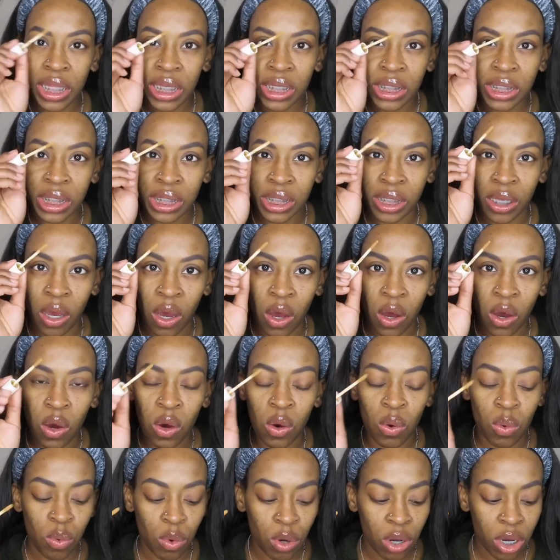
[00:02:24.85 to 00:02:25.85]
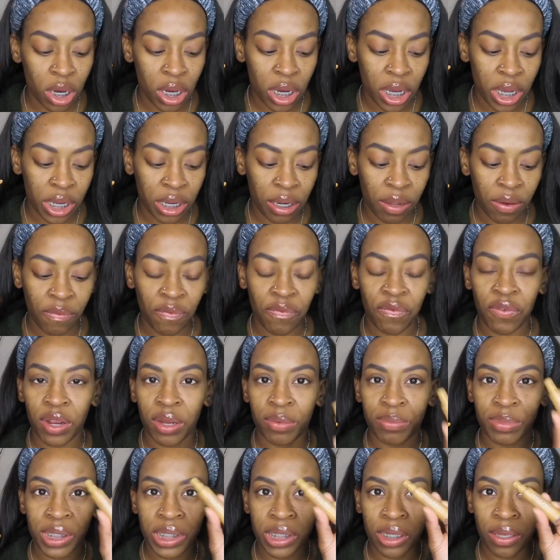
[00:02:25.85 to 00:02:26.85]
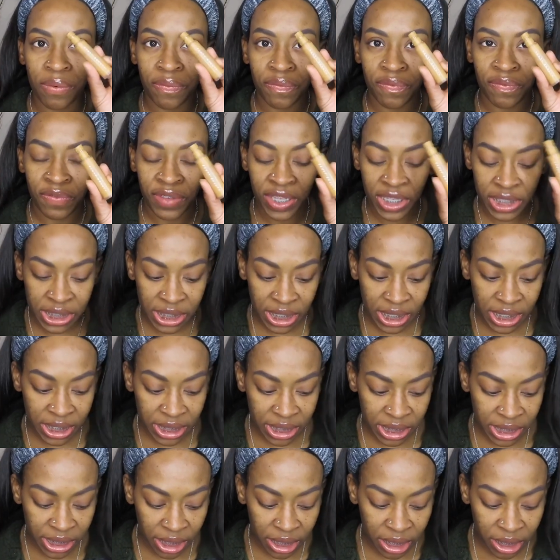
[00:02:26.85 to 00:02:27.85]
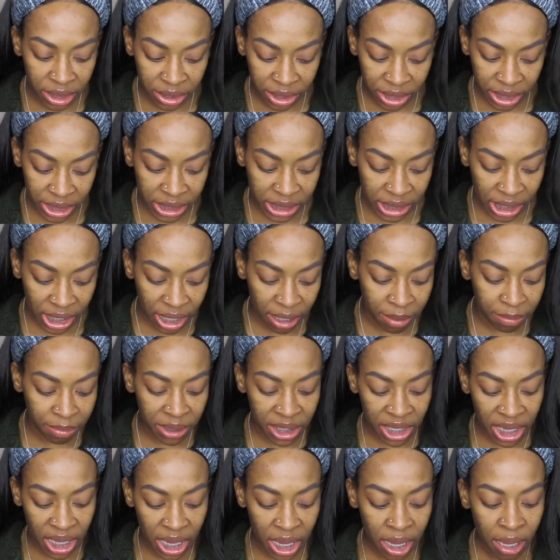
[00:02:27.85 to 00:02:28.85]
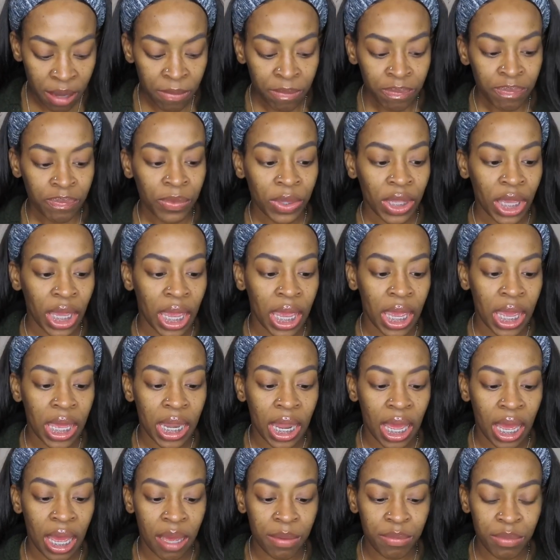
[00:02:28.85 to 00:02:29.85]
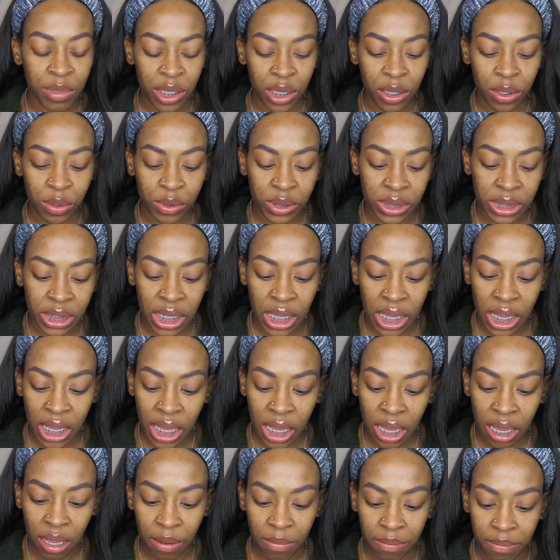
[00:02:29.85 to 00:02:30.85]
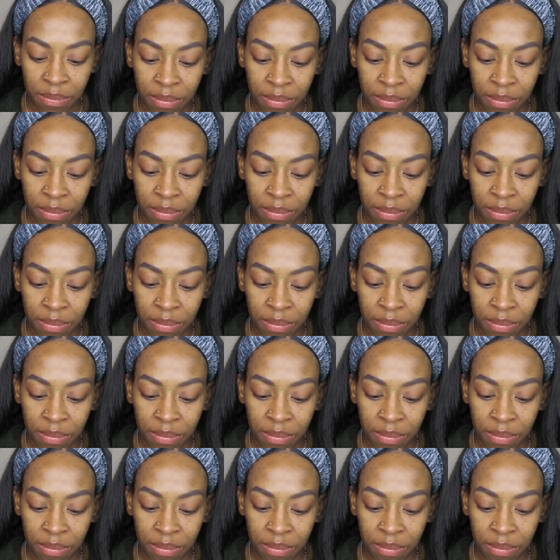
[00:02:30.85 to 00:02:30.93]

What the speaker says: This is an old one from some Fenty concealer. It's empty, and I'm using